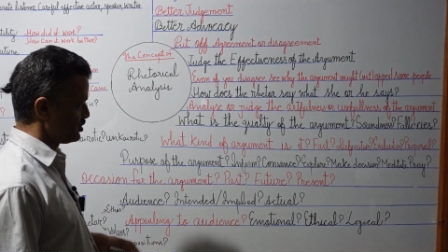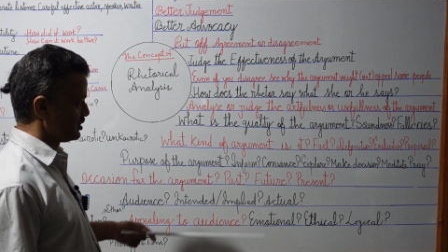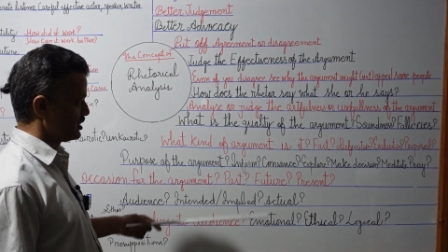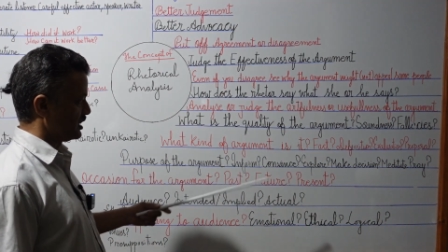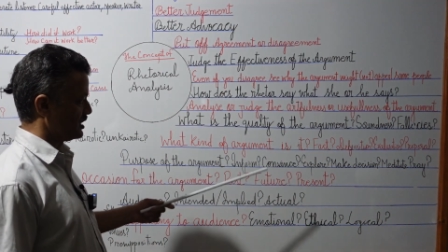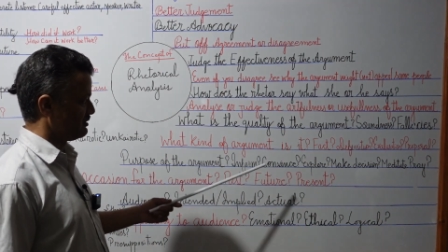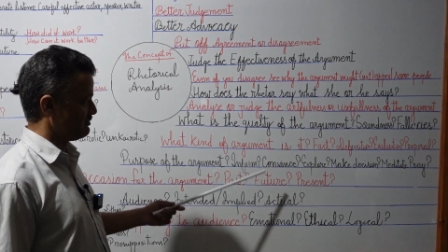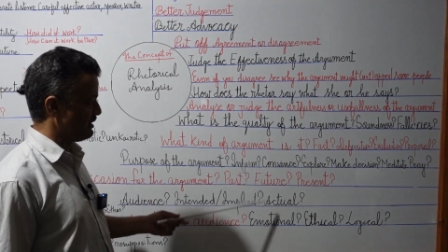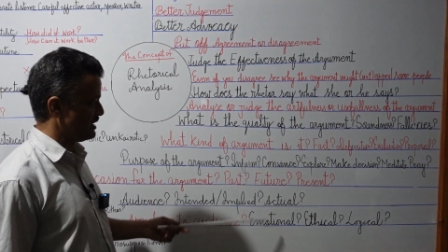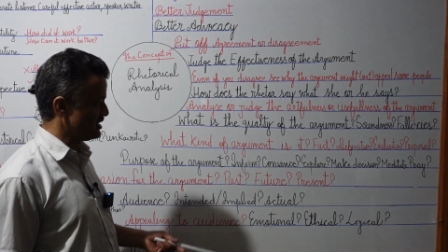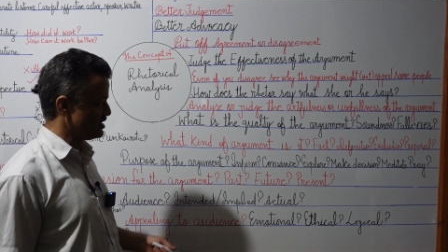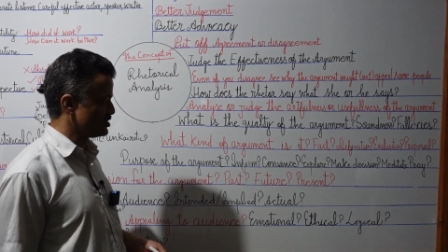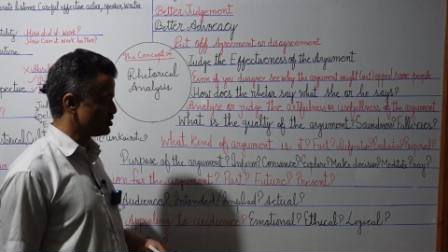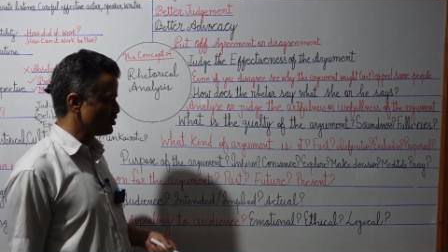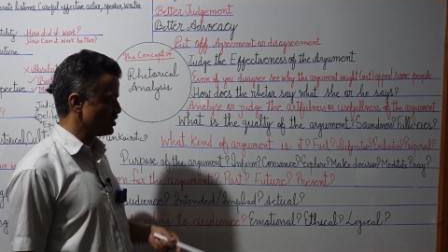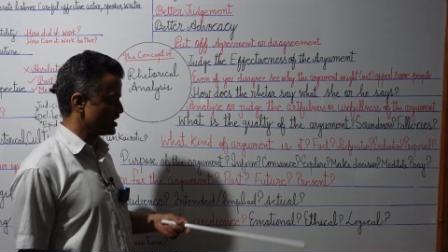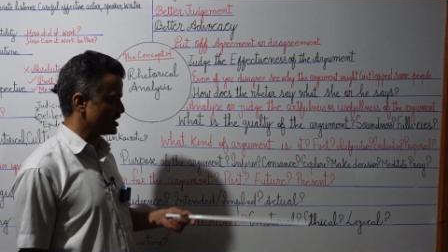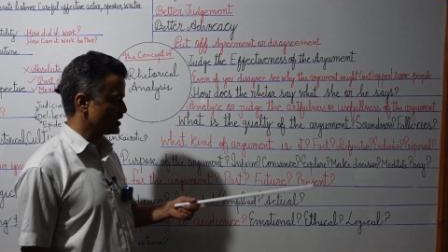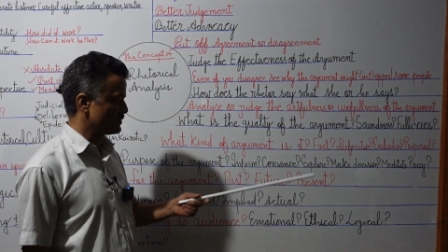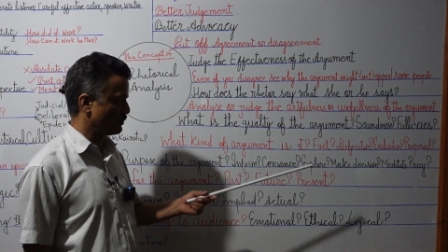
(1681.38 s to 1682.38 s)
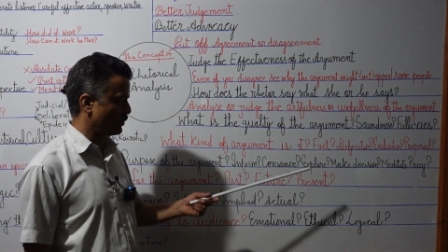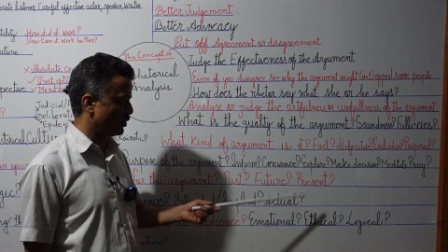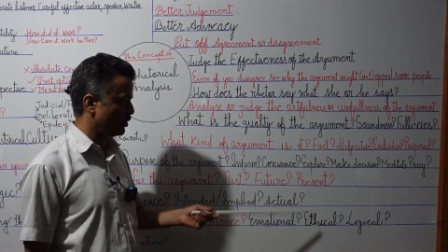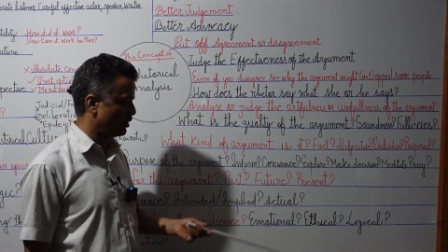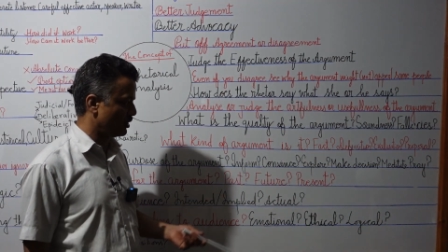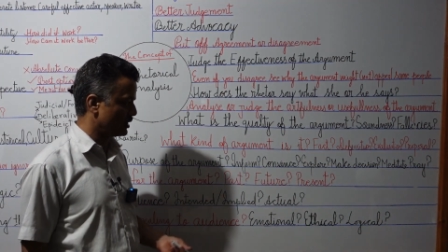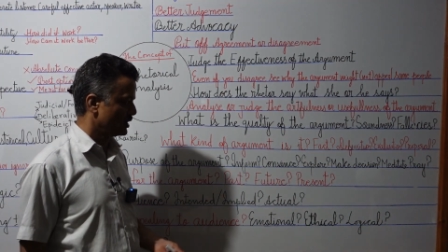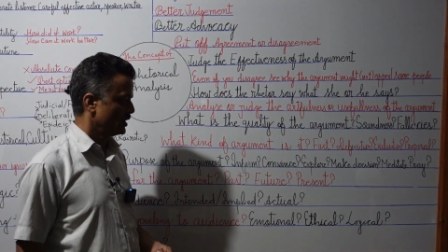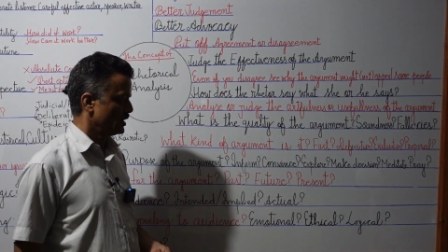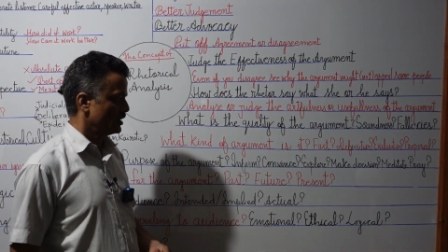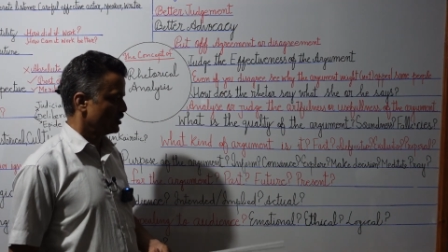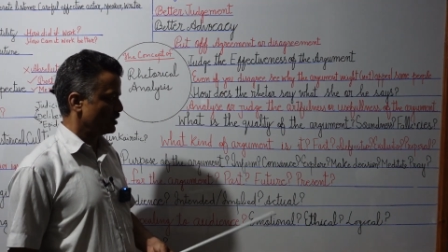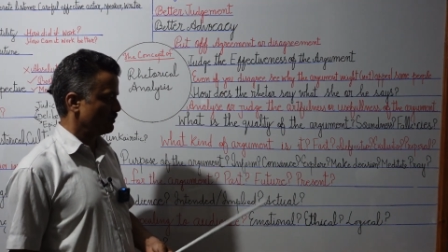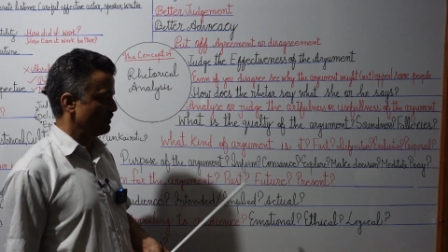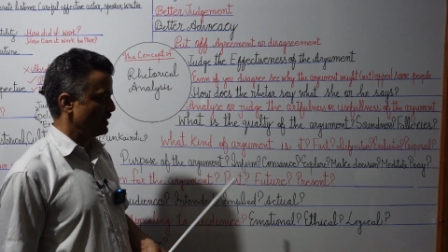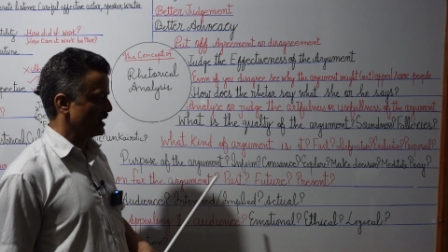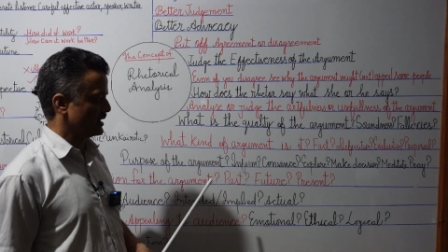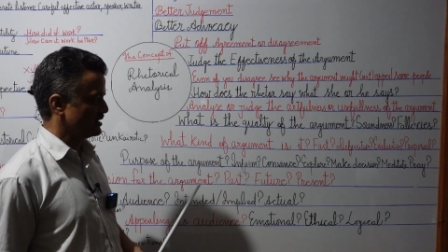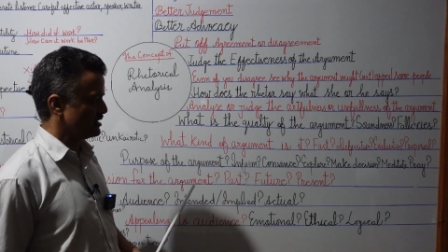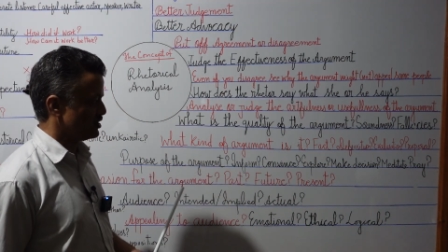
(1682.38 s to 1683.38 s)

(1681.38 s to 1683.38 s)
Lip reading: to convince, to explore, to make